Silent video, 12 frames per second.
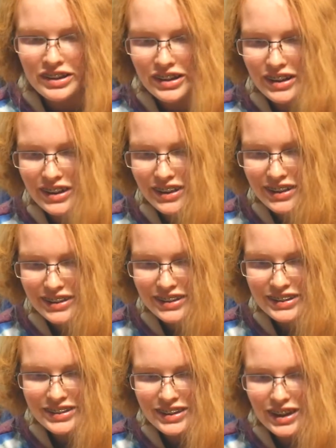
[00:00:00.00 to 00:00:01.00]

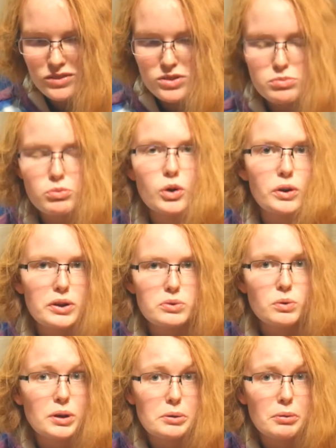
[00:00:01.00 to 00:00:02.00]
I'm just more or
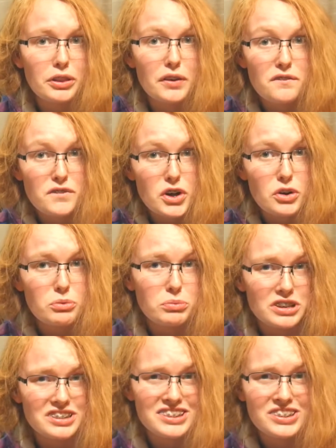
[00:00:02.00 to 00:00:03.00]
less worried about the foam
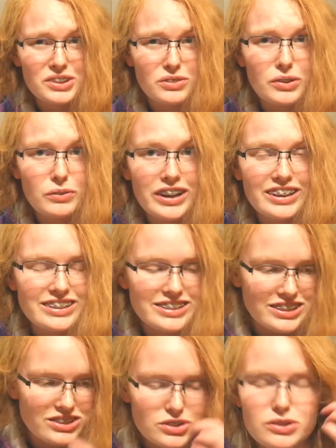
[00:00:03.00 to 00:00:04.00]
because I don't know what wetness
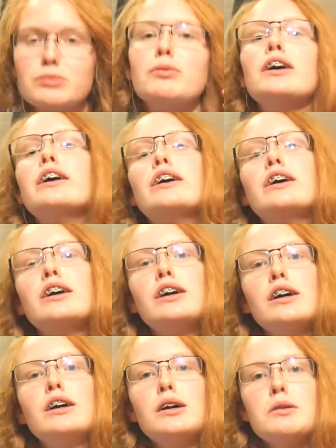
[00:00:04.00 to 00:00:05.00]
does to them.
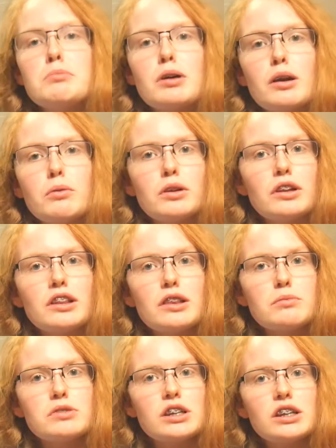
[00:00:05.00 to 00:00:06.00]
But I will let
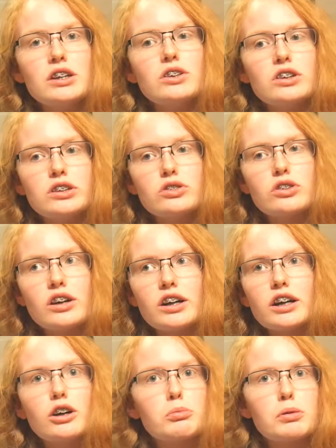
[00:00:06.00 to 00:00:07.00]
them sit here and
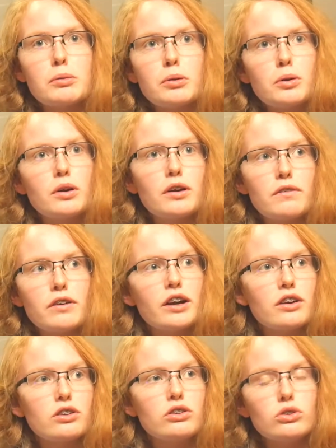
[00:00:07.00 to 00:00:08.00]
dry. I'll probably go get a
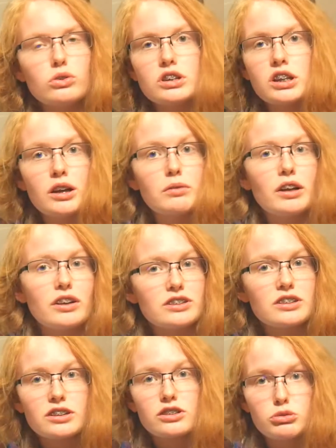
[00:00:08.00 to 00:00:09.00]
fan too, or take them
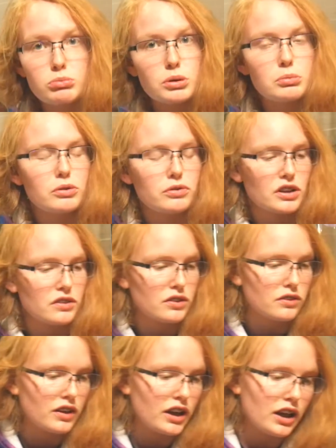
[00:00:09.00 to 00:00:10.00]
downstairs and put them in front of
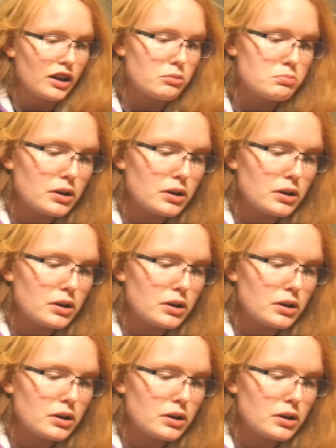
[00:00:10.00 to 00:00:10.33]
a fan.